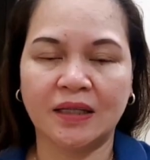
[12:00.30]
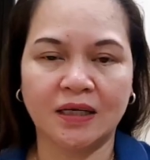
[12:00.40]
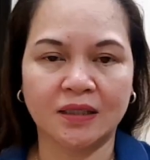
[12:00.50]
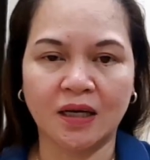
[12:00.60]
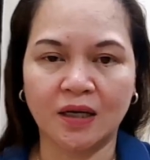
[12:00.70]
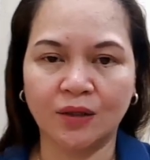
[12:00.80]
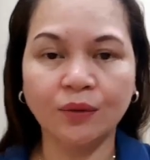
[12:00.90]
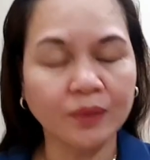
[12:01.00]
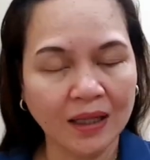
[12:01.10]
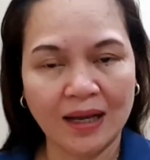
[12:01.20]
that
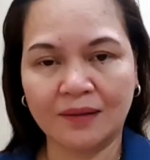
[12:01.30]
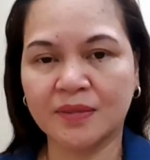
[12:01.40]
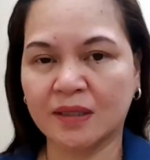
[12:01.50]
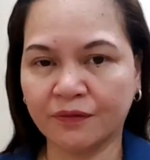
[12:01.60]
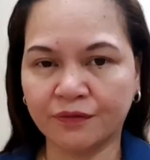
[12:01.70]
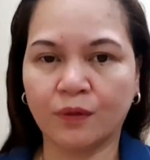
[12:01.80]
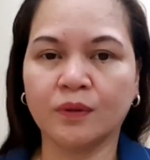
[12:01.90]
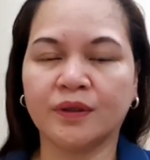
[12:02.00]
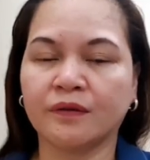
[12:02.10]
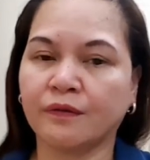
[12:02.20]
you will have
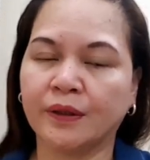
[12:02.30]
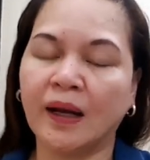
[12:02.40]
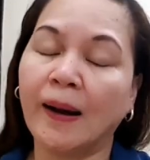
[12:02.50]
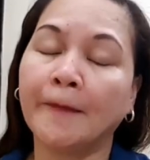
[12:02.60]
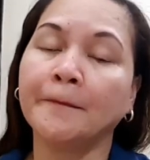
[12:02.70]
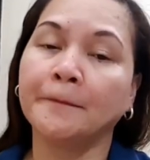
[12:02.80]
subfolder for the